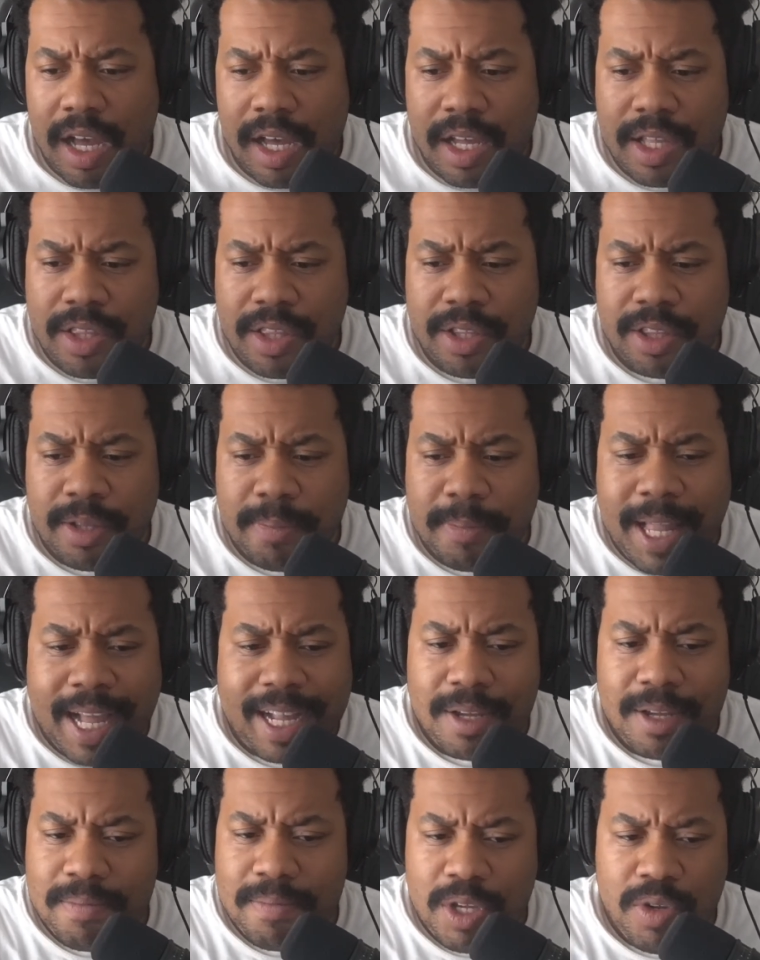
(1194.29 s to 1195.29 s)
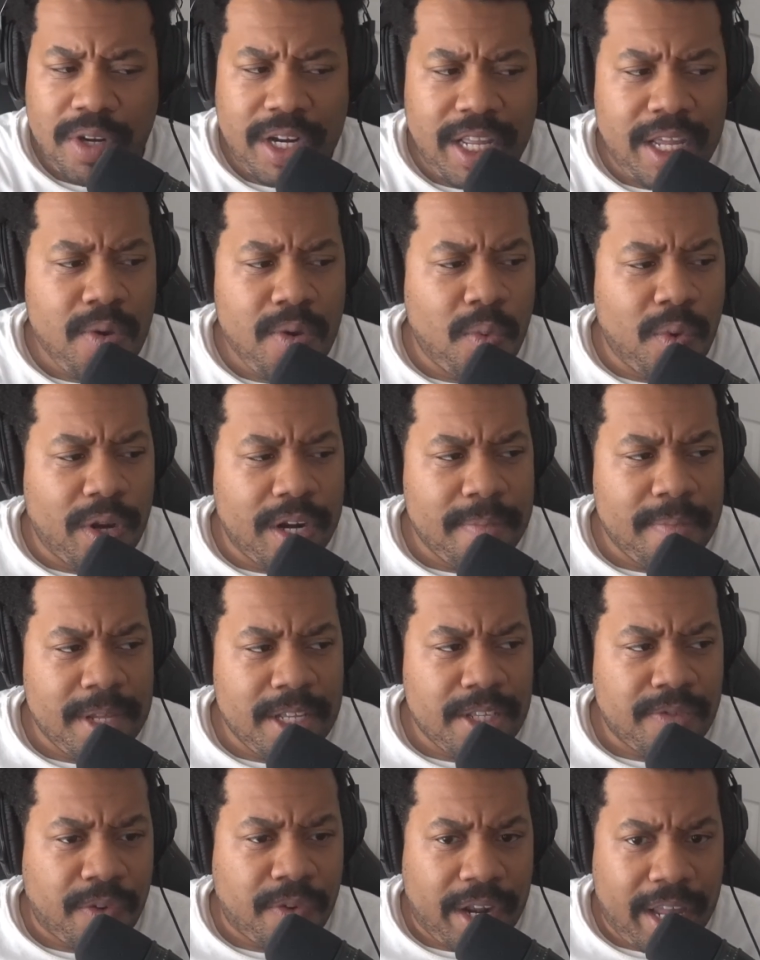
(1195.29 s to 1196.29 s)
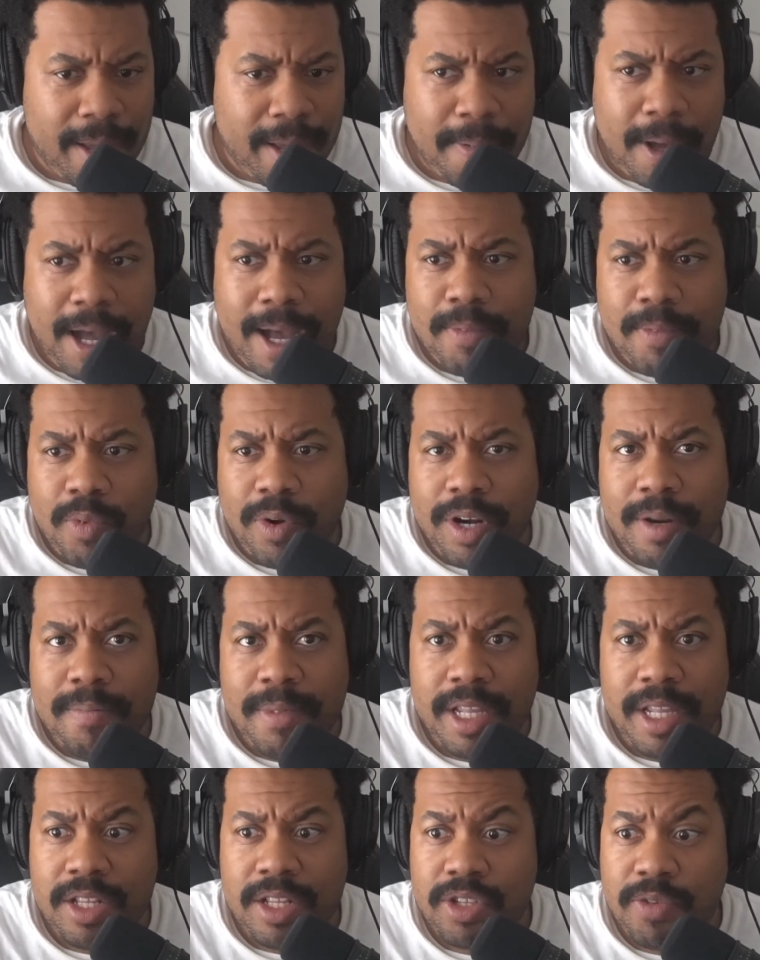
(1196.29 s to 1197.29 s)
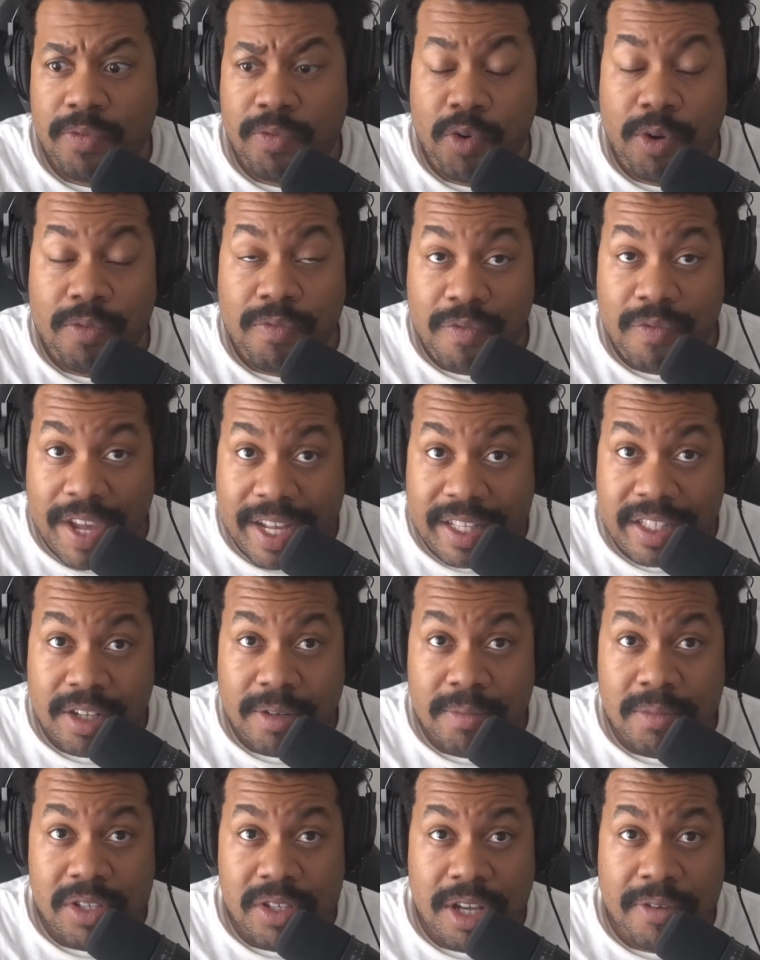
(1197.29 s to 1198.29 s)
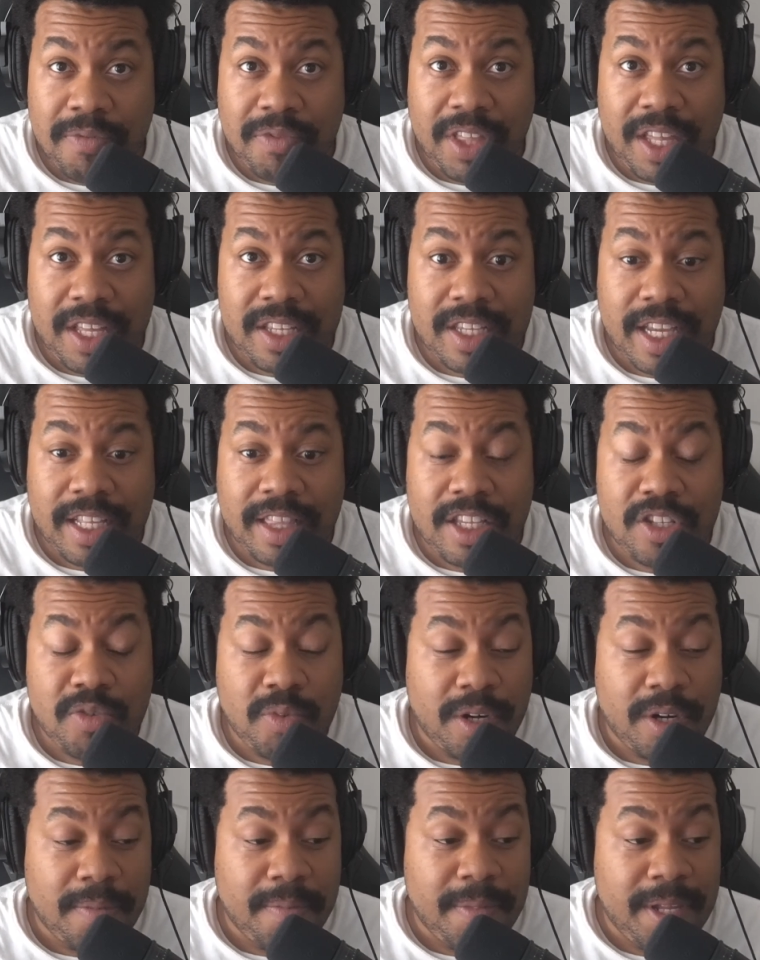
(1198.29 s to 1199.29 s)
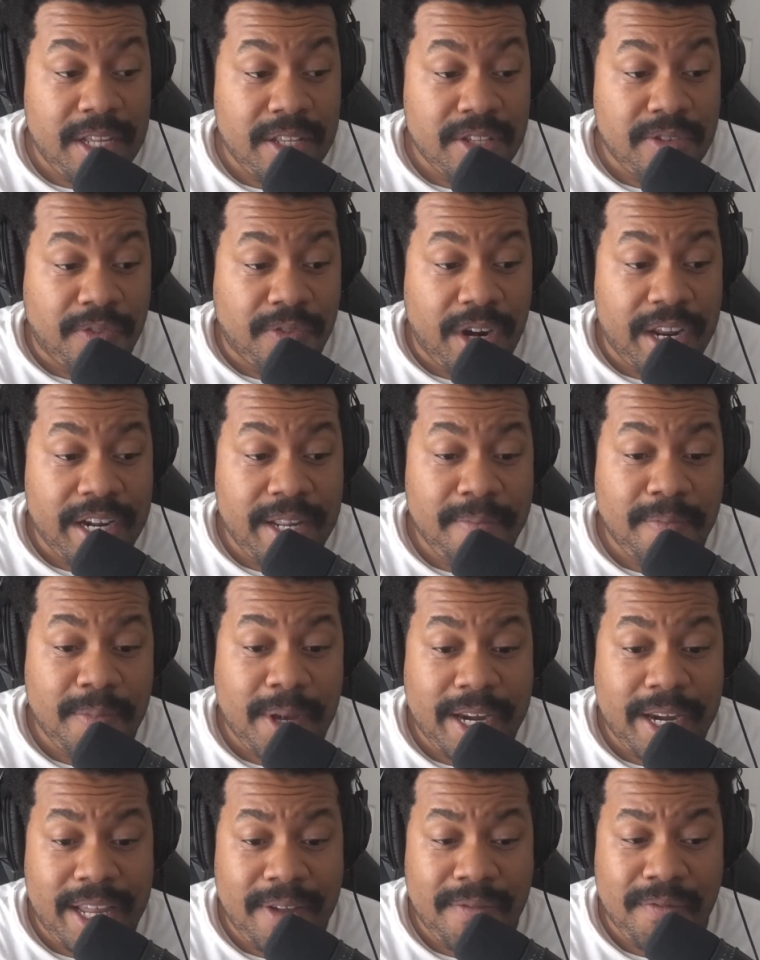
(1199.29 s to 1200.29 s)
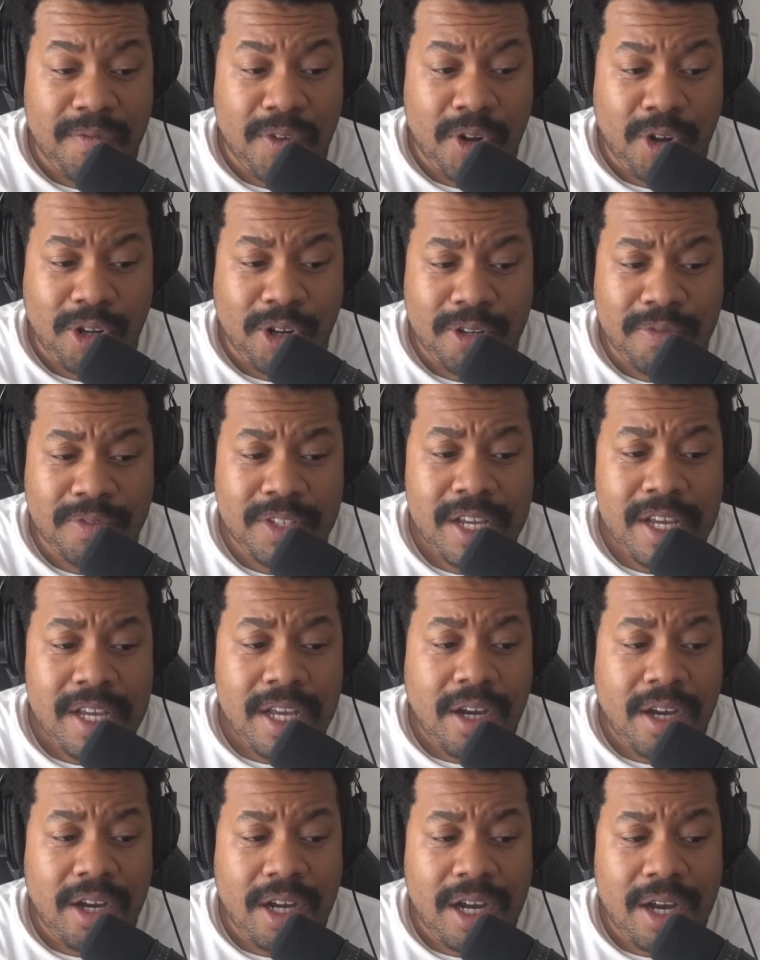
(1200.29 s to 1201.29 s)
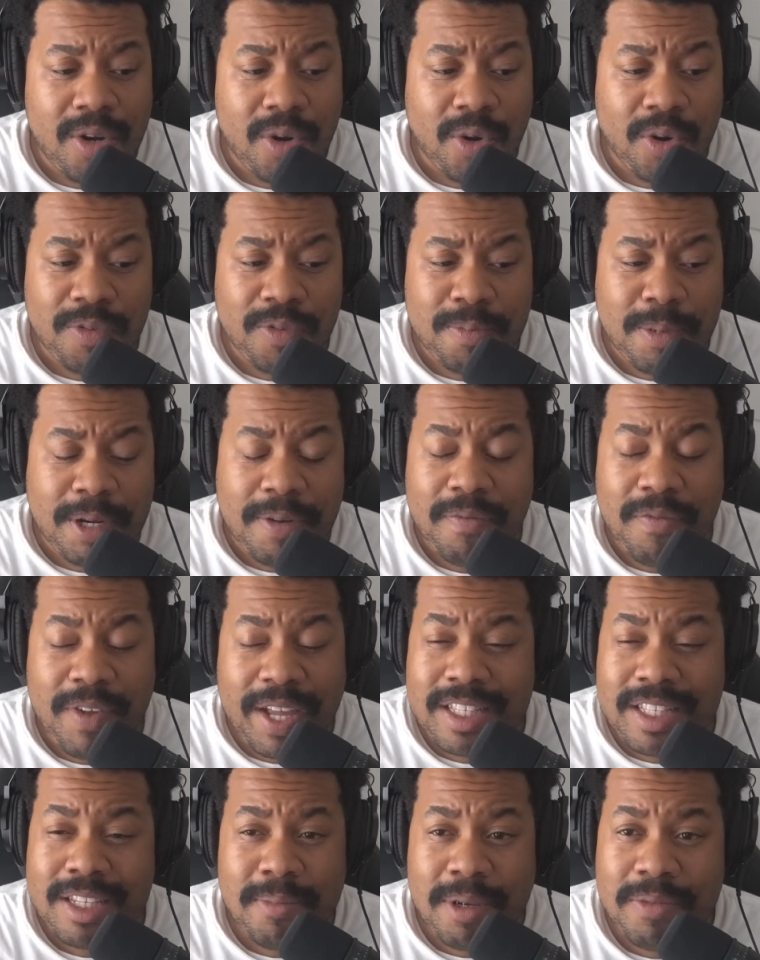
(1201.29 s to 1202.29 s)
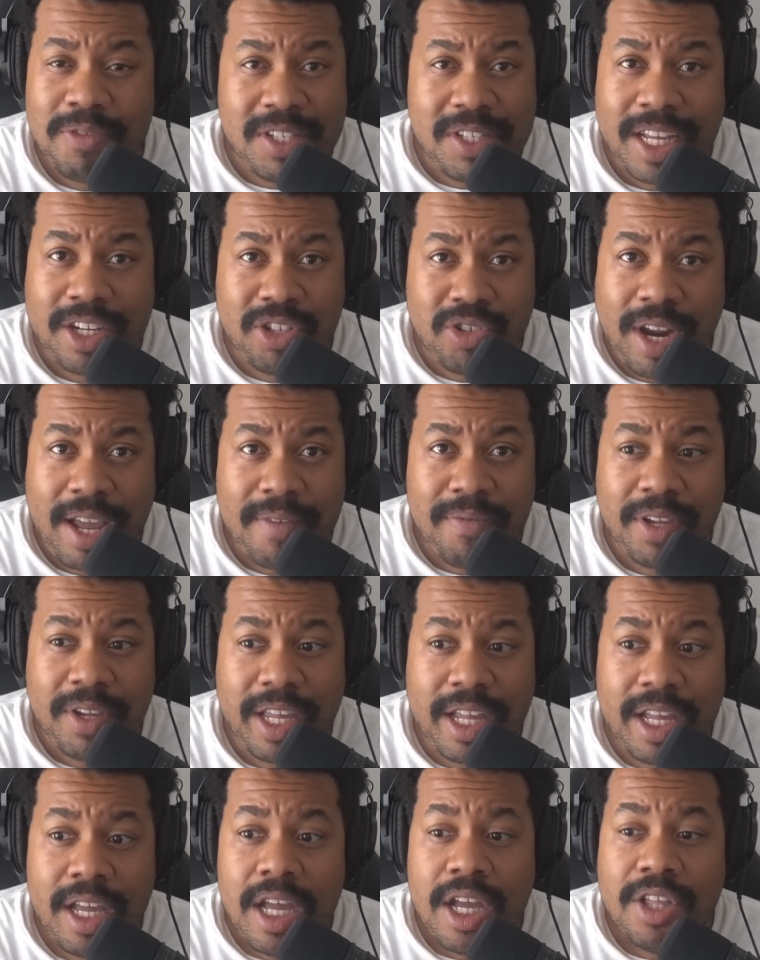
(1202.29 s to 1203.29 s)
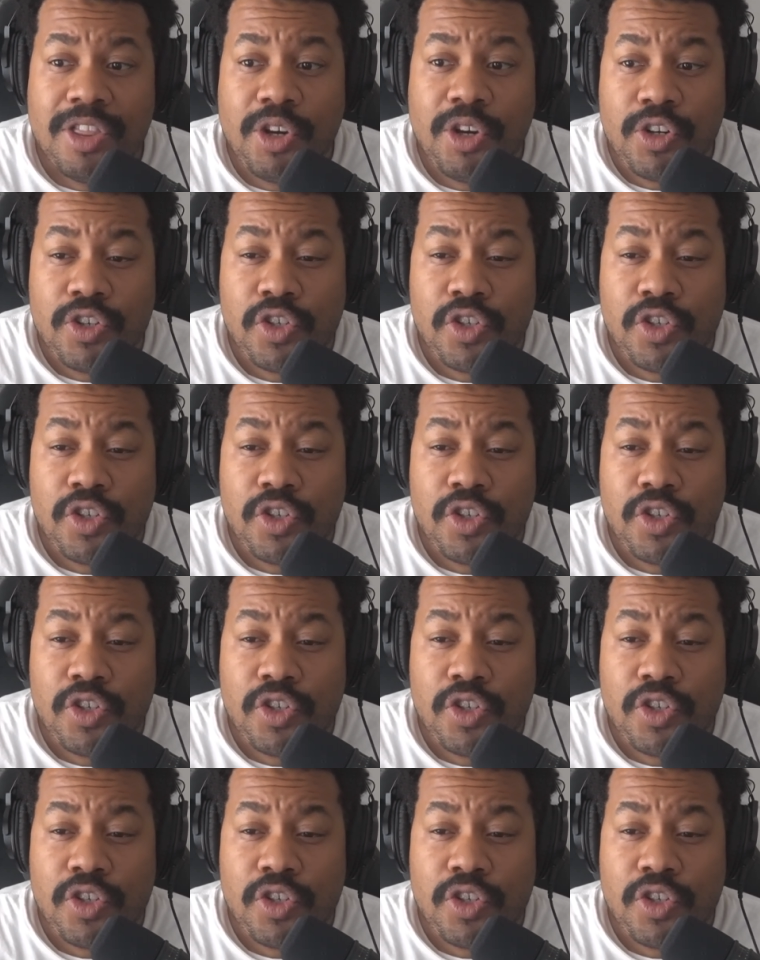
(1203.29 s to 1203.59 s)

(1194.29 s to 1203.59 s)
the black community, what it means for hip-hop, what it means for victims of things like this, what it means for anybody involved or has been a victim of sex trafficking. There is